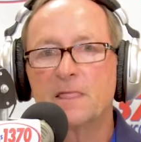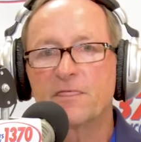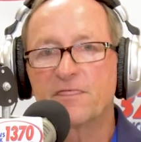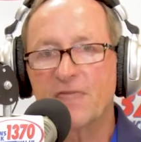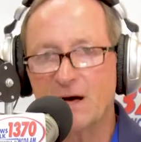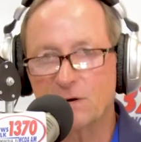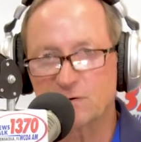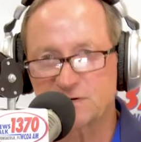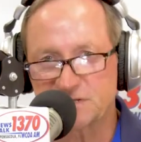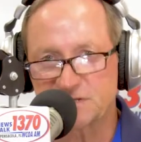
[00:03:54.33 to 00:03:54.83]

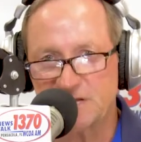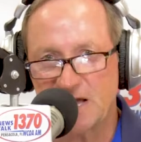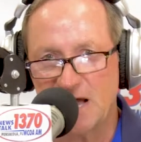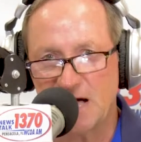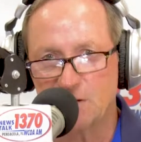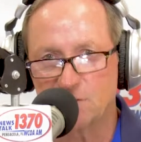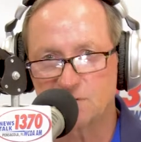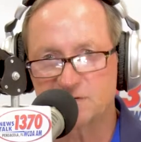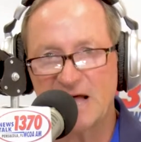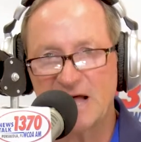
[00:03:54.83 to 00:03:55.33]
thousand
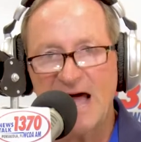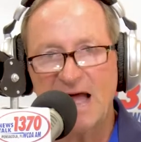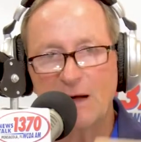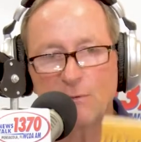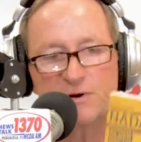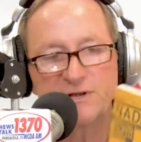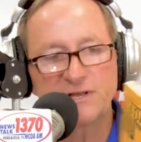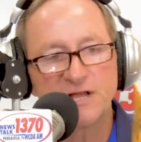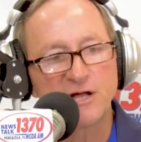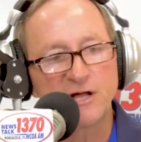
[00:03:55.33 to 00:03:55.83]
dollars, I
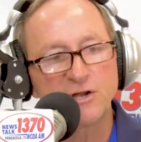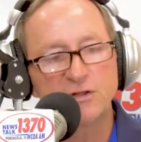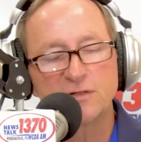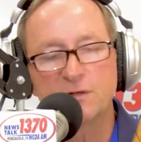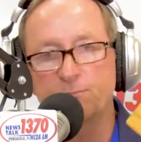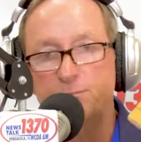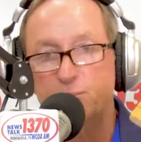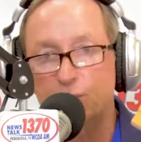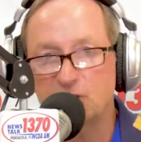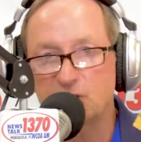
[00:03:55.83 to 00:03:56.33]
would tell you the
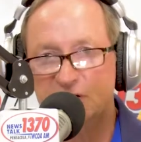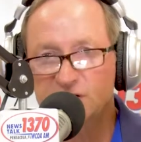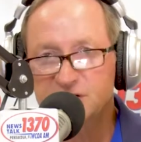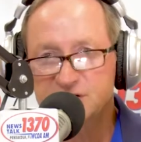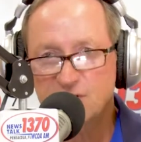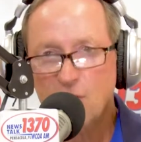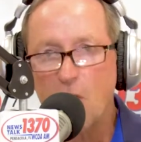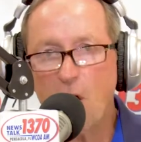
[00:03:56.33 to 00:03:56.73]
book is